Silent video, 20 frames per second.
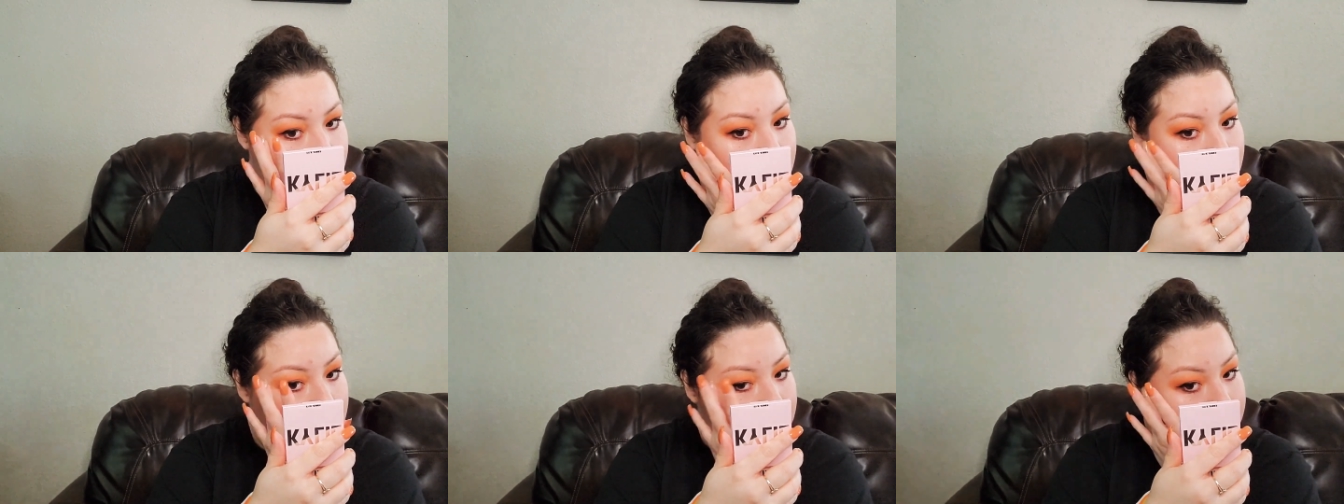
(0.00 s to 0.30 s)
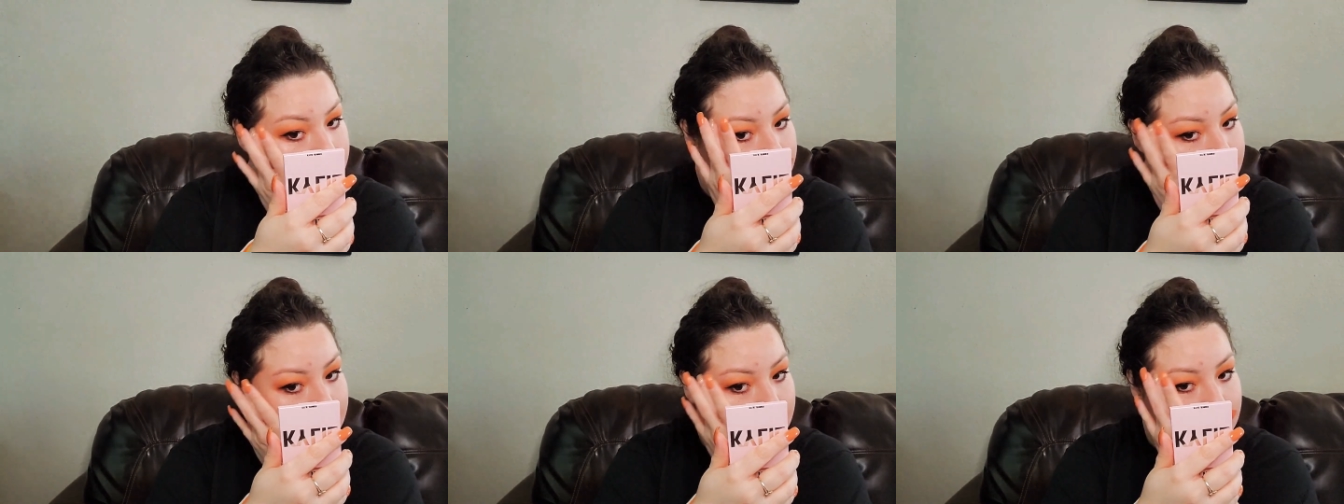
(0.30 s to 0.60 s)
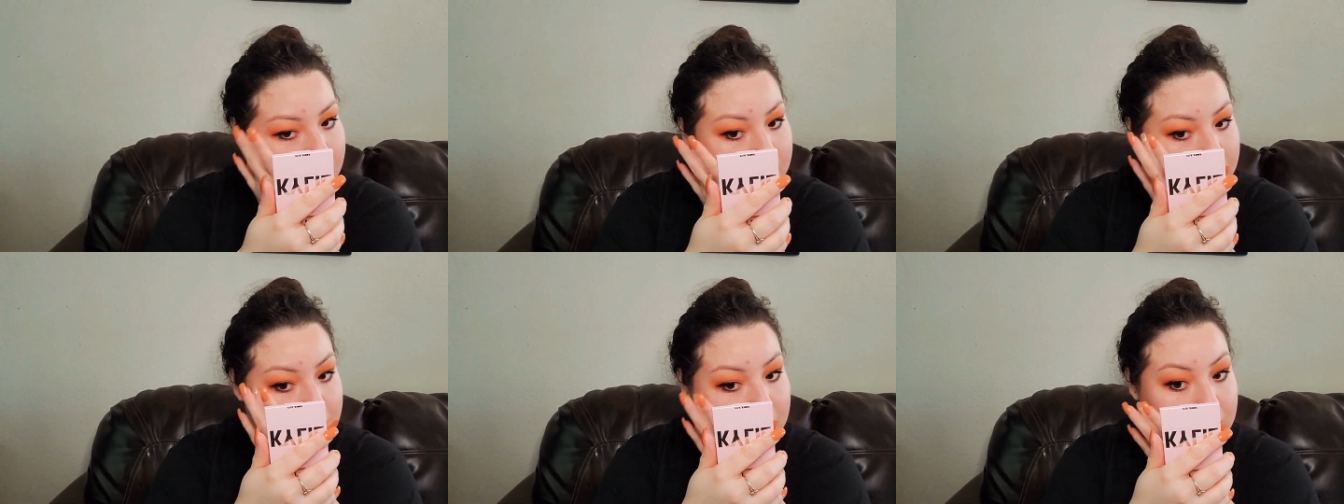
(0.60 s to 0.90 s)
Alright,
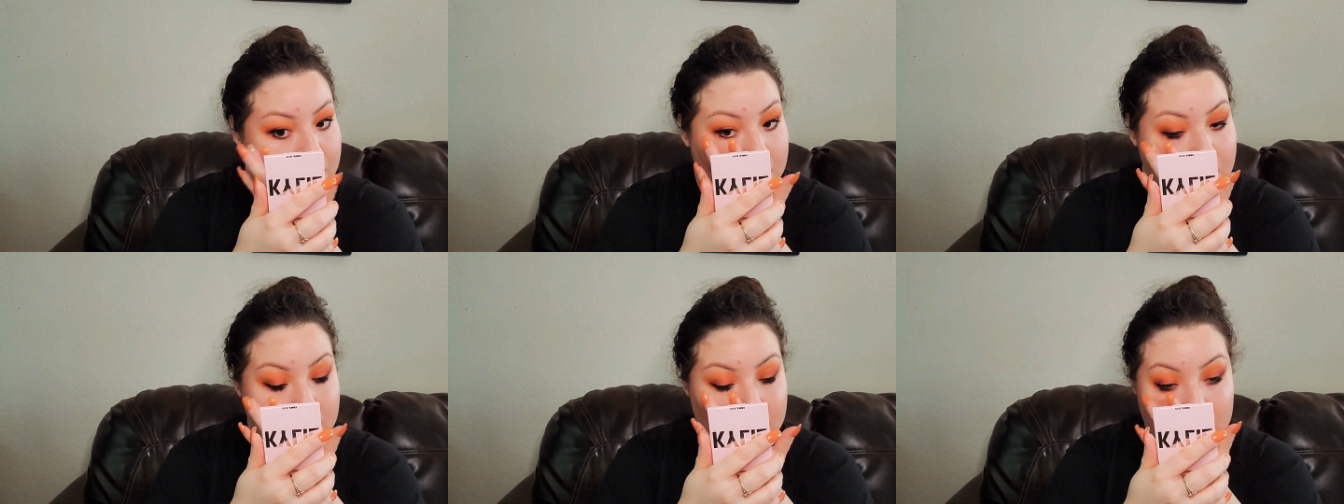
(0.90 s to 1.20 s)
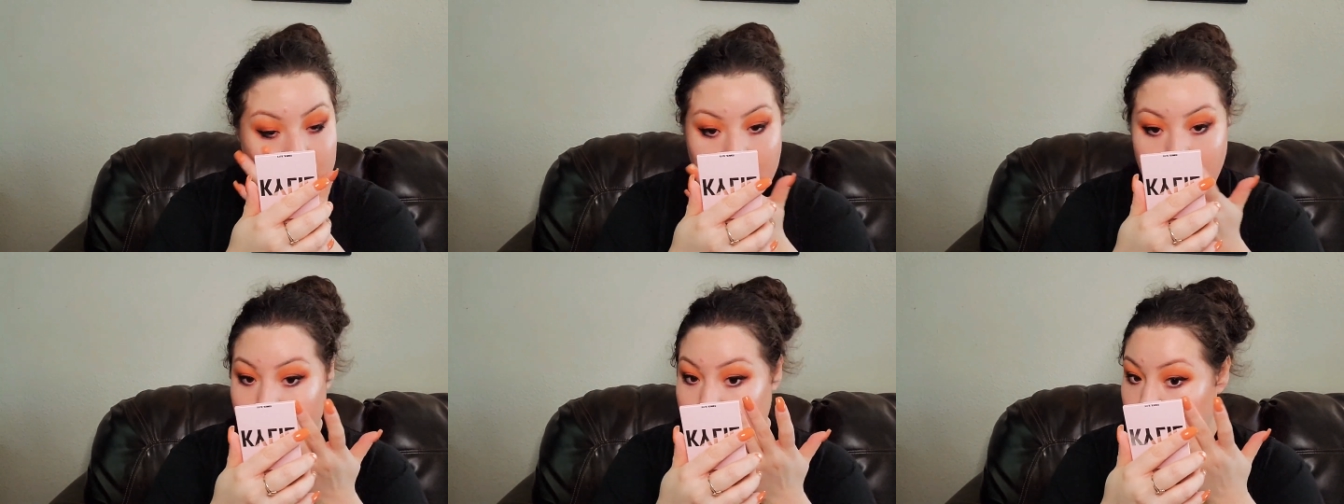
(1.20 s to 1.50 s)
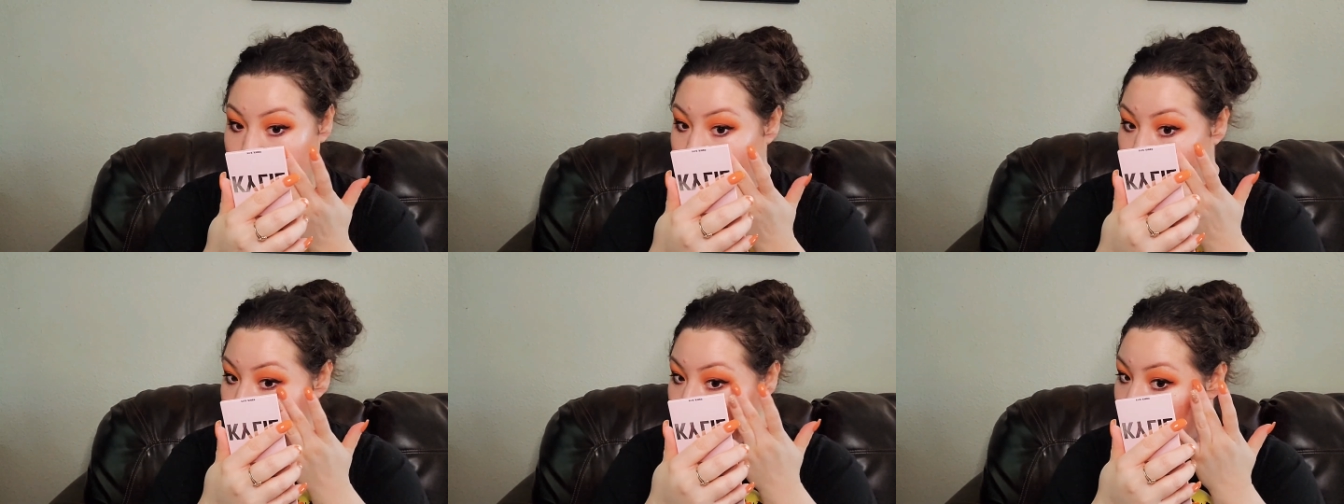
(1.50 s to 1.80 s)
we're good.
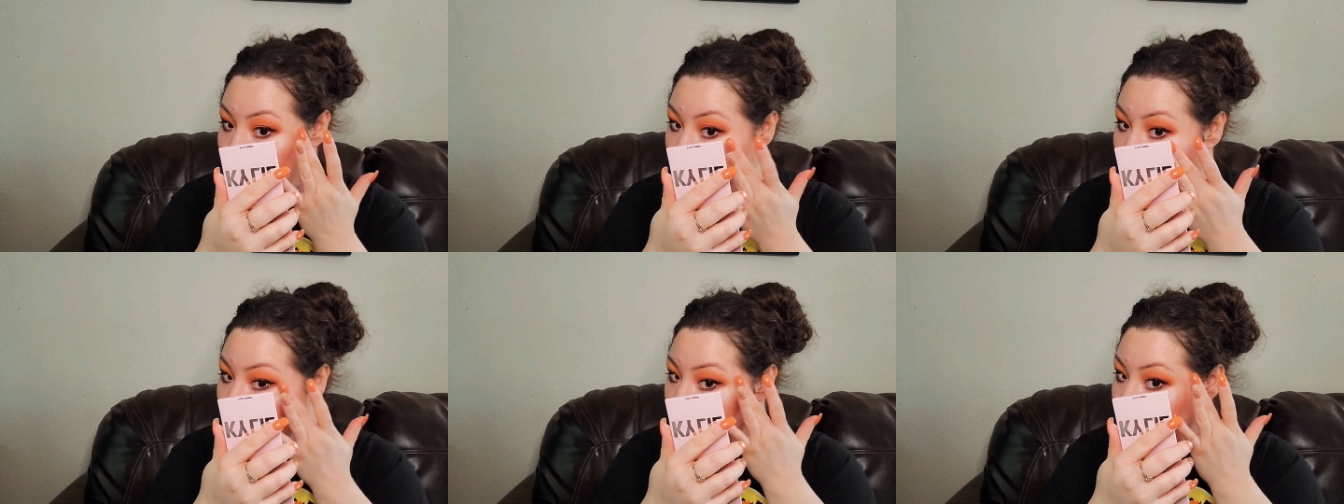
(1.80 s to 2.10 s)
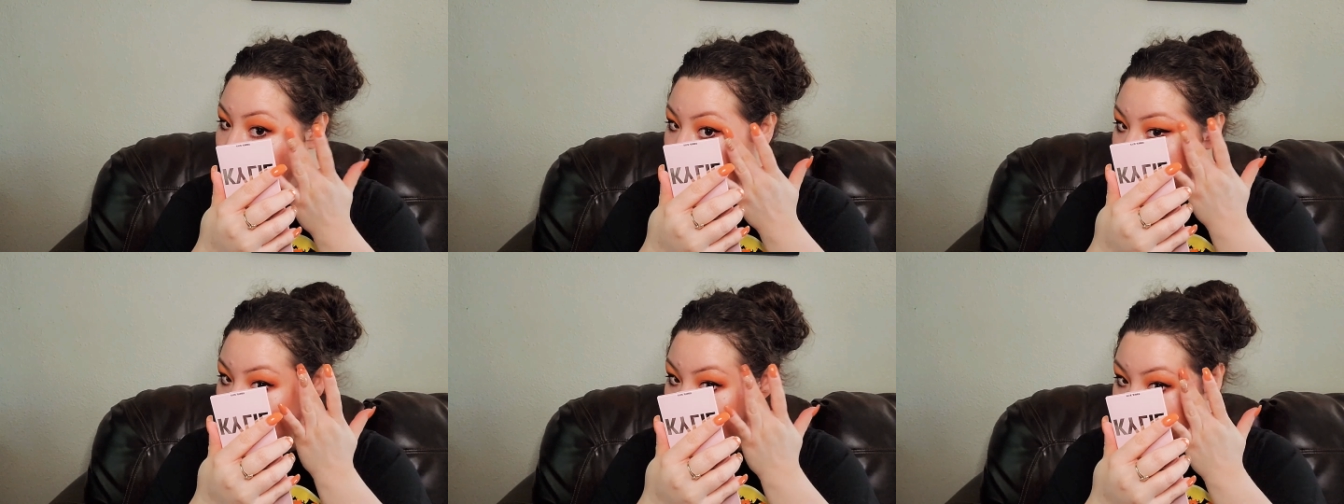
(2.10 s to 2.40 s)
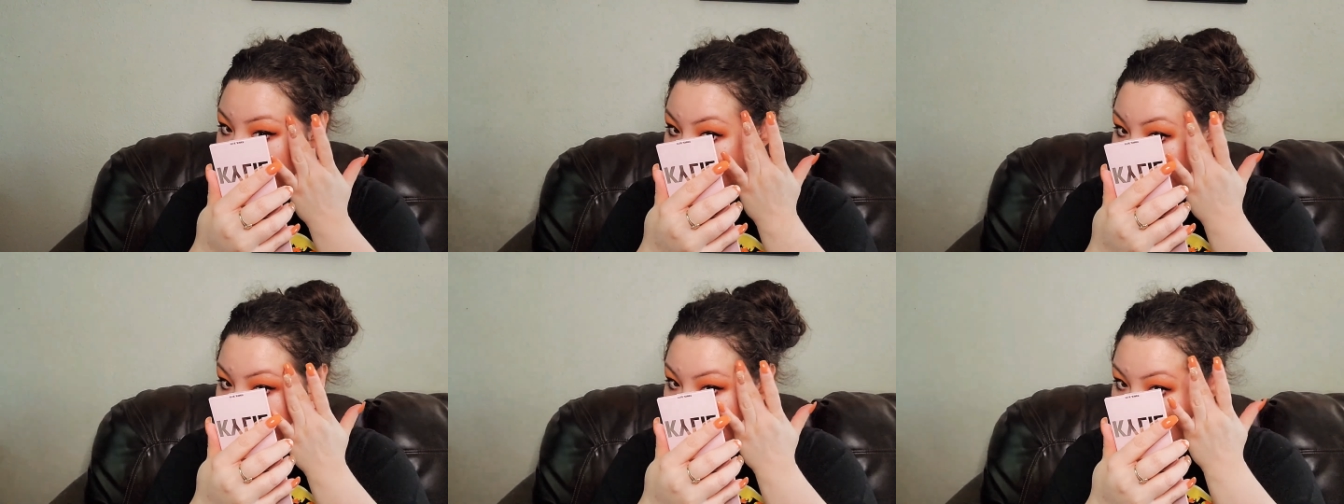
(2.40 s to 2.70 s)

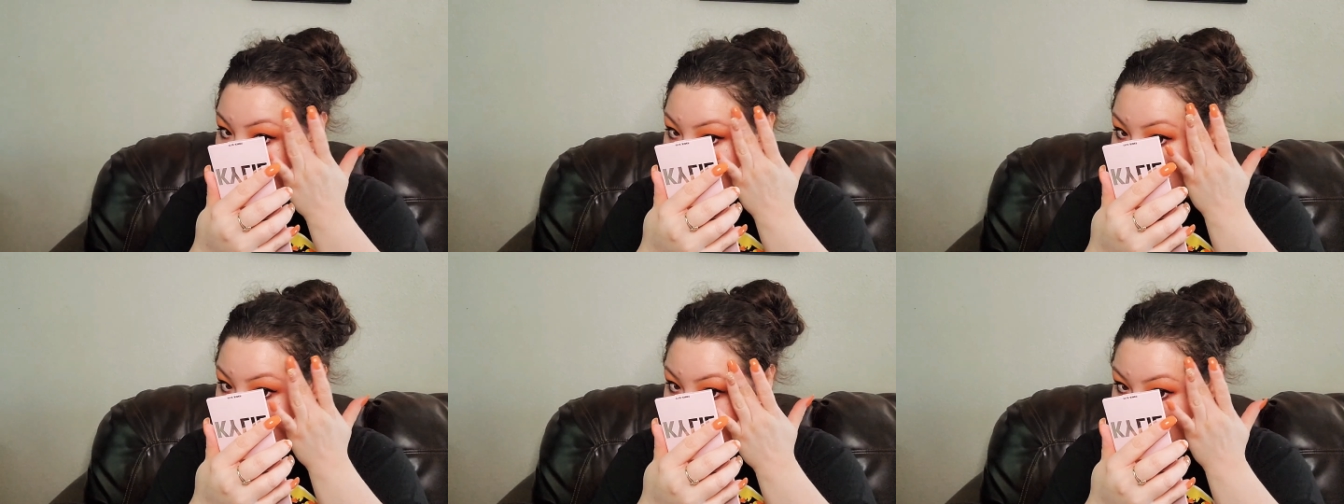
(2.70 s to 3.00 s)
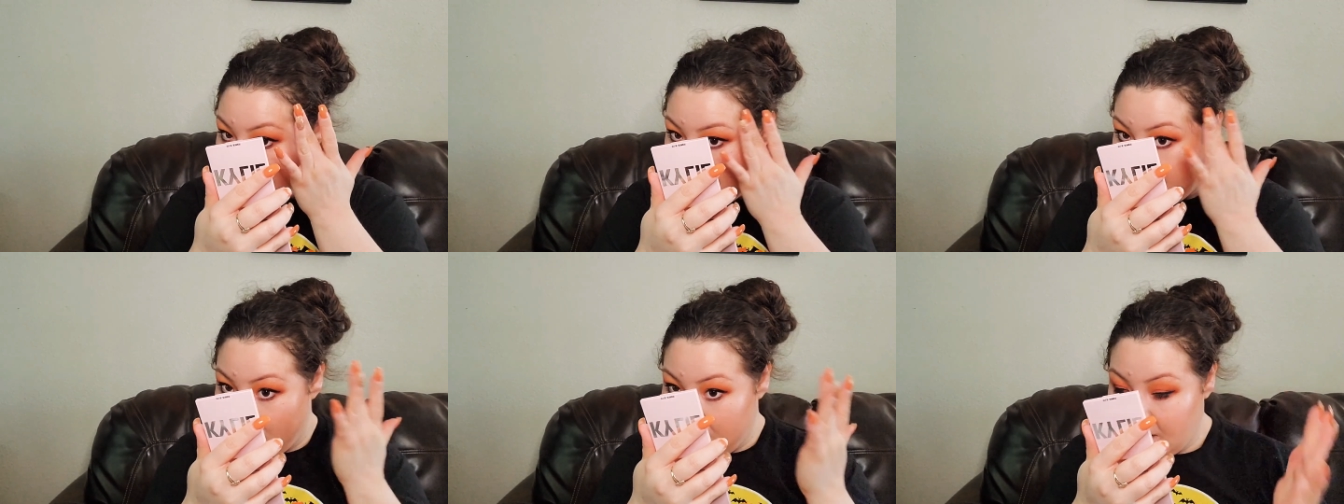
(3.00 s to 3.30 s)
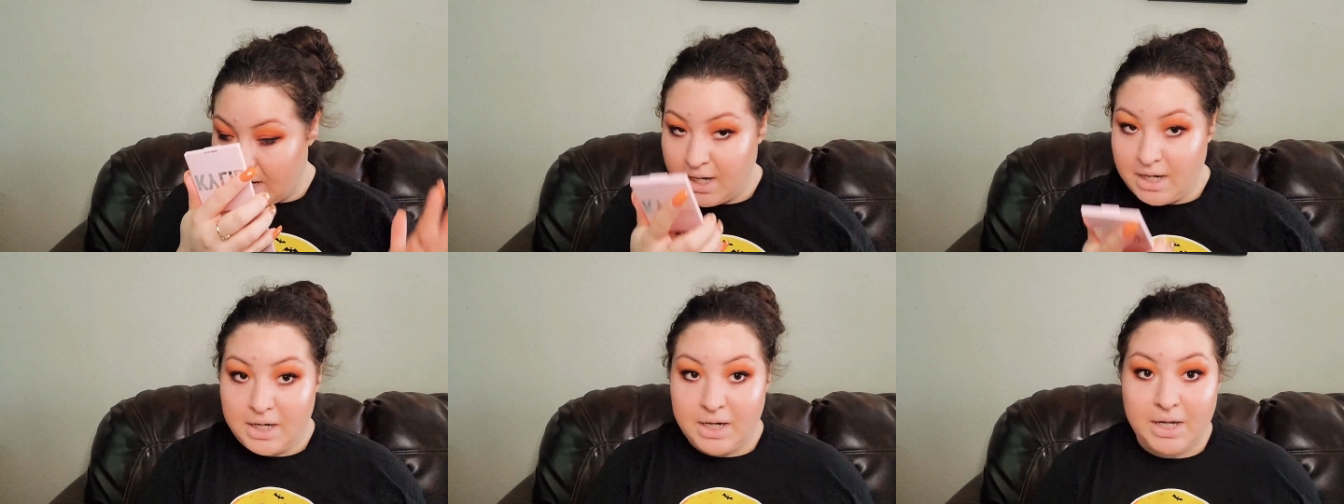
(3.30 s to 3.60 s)
We're good. We're
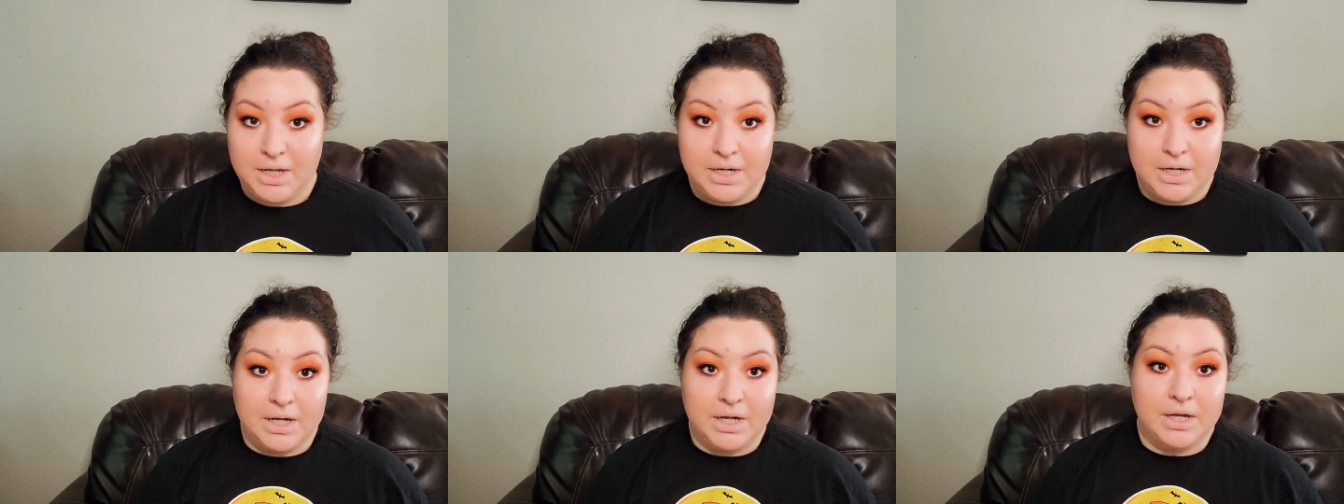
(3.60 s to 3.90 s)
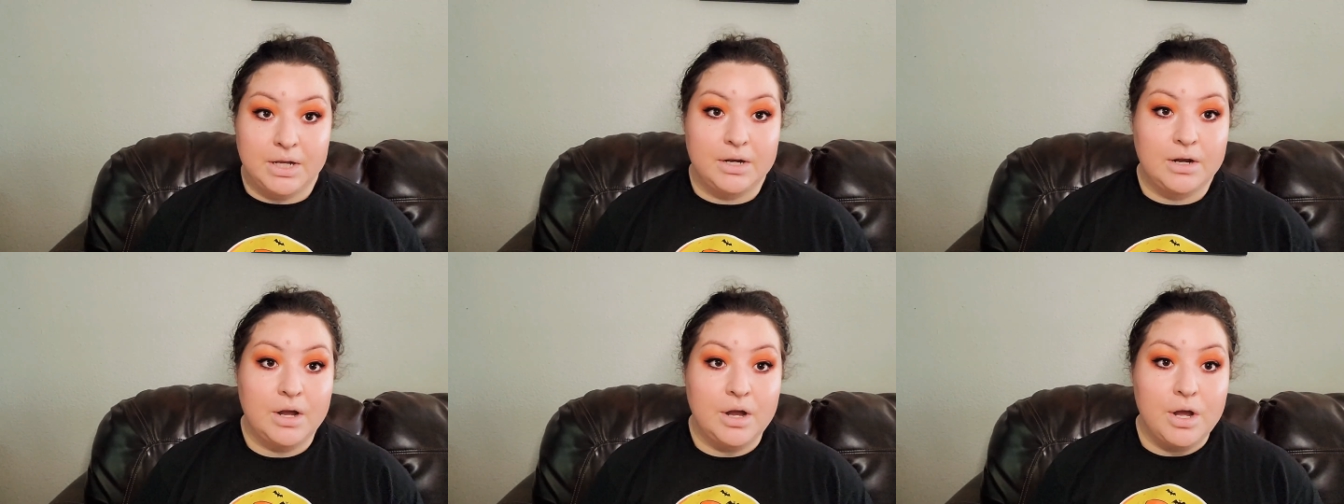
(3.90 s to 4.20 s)
highlighted.